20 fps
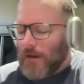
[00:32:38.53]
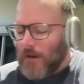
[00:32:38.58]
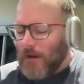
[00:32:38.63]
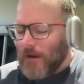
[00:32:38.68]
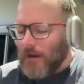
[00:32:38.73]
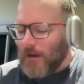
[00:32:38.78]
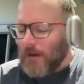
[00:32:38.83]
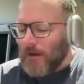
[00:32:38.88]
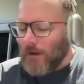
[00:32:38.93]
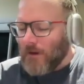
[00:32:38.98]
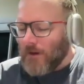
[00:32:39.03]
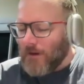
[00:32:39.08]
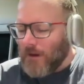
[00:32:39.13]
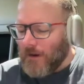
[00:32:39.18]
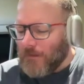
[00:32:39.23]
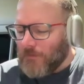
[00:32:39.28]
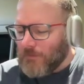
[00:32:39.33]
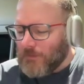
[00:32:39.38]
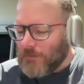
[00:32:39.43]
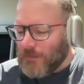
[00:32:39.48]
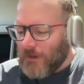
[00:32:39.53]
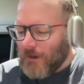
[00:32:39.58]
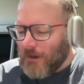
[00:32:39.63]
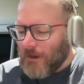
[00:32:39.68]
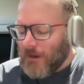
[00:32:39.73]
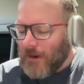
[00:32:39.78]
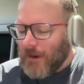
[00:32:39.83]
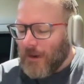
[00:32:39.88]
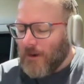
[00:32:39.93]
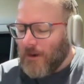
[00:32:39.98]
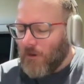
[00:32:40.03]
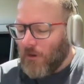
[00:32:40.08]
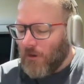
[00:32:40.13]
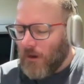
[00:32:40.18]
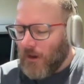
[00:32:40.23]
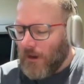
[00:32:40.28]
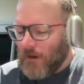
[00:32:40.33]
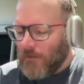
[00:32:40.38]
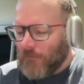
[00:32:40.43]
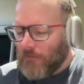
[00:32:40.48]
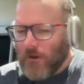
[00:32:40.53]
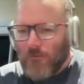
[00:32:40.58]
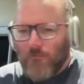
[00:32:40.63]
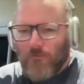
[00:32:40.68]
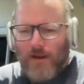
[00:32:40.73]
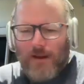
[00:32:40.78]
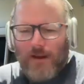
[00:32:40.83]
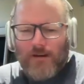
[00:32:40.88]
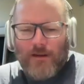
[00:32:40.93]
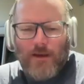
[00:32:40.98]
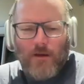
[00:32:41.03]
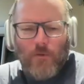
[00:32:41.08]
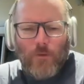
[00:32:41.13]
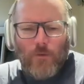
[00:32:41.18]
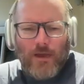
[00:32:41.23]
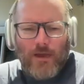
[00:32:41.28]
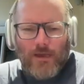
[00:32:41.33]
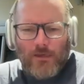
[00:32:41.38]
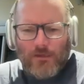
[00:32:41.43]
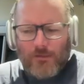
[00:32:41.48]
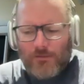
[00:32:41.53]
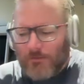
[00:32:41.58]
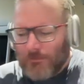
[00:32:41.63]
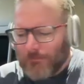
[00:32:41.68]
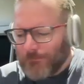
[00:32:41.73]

All right. So at 9, I've got Round Our Way.